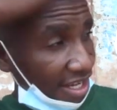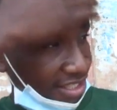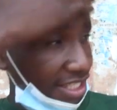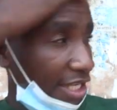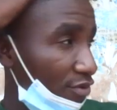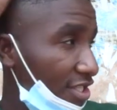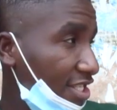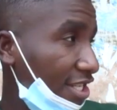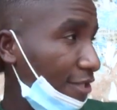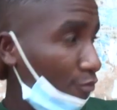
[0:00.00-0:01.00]
asi
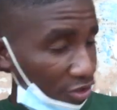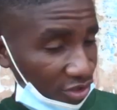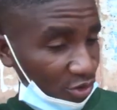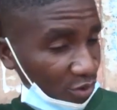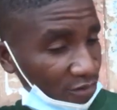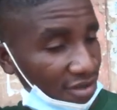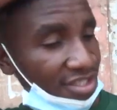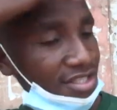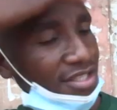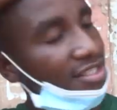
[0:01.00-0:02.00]
takuitira zvabose
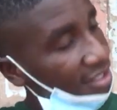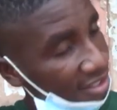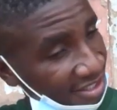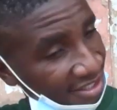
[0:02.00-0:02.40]
zvinotikuvadzisa.